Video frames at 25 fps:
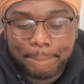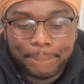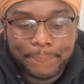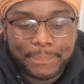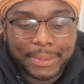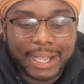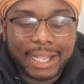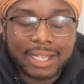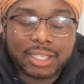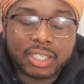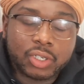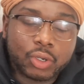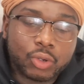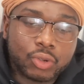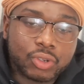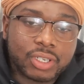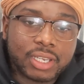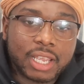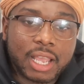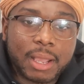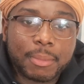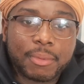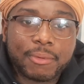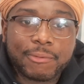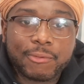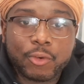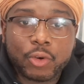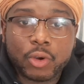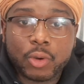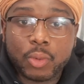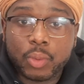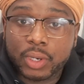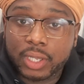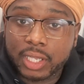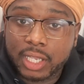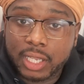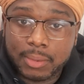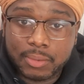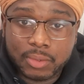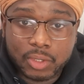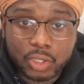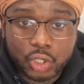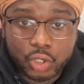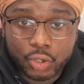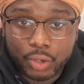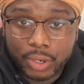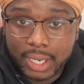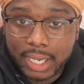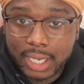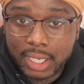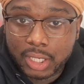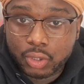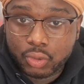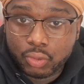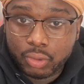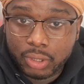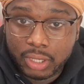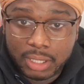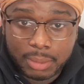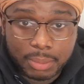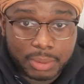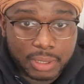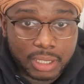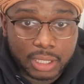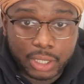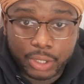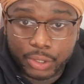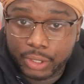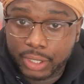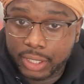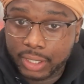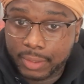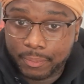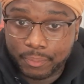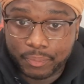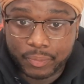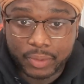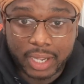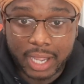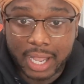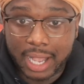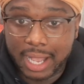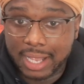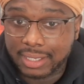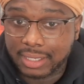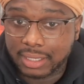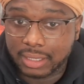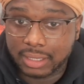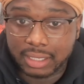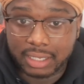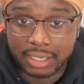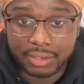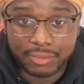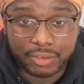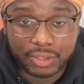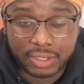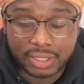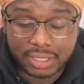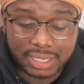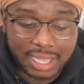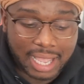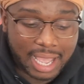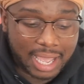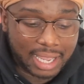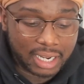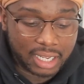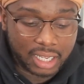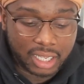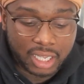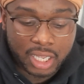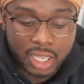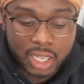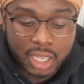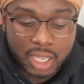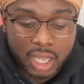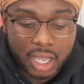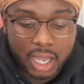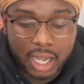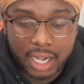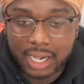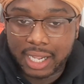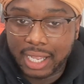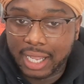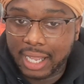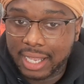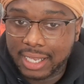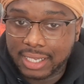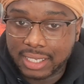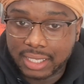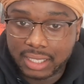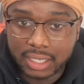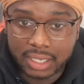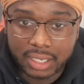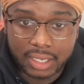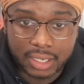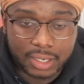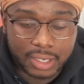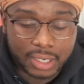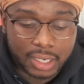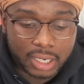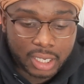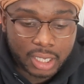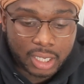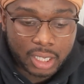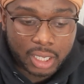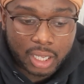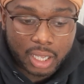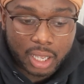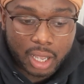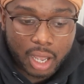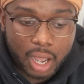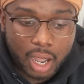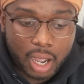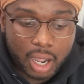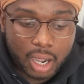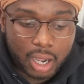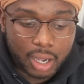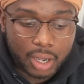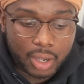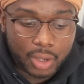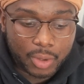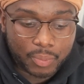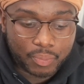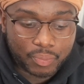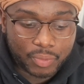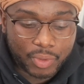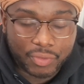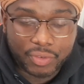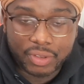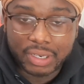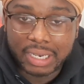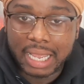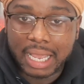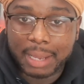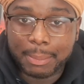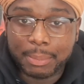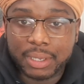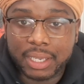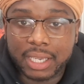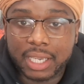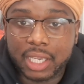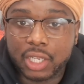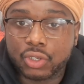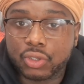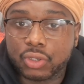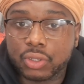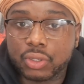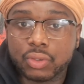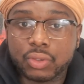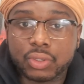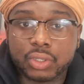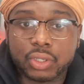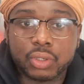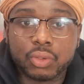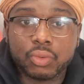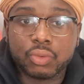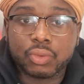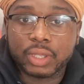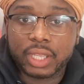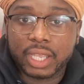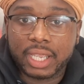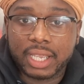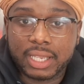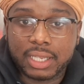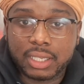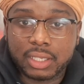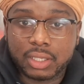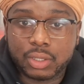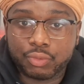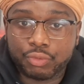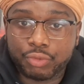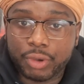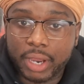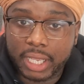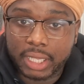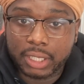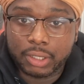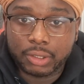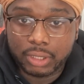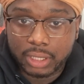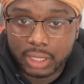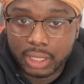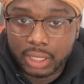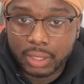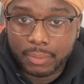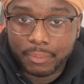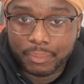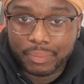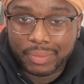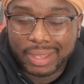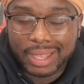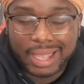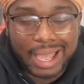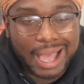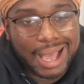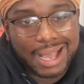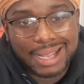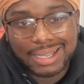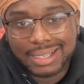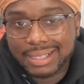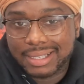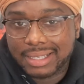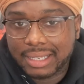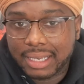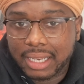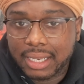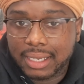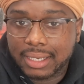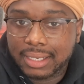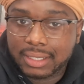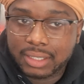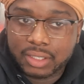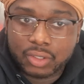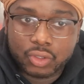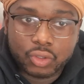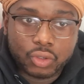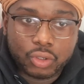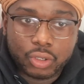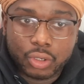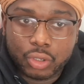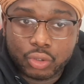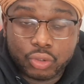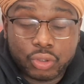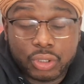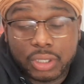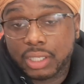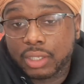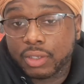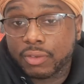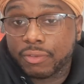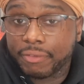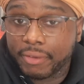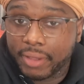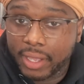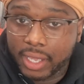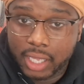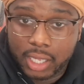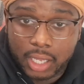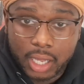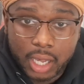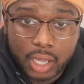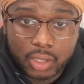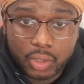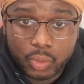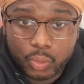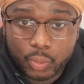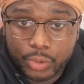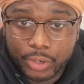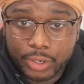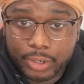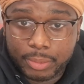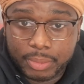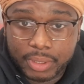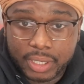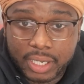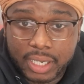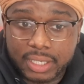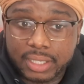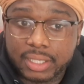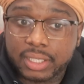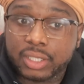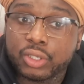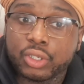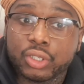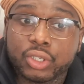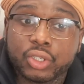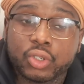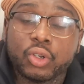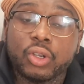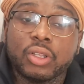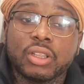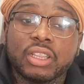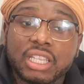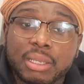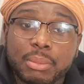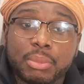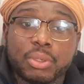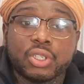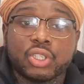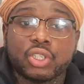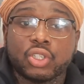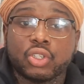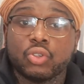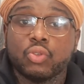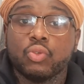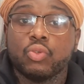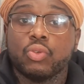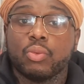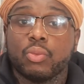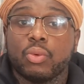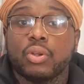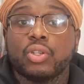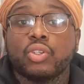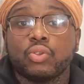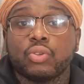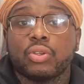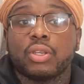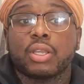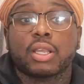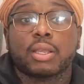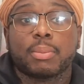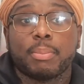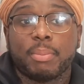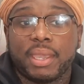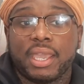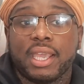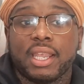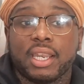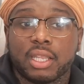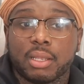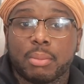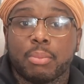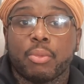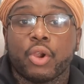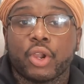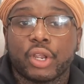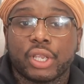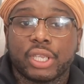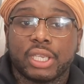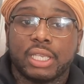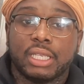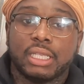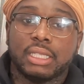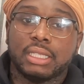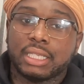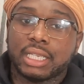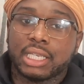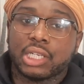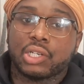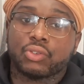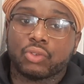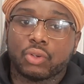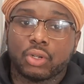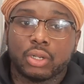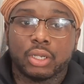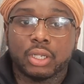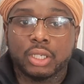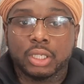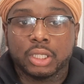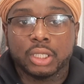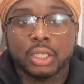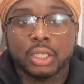Like I told y'all before, when it comes to trades, you need to be learning constantly. If it's not a constant, if you're not being introduced to new things regularly, I'd say you need to find other work because it's just going to limit you and what you can command in the market later on.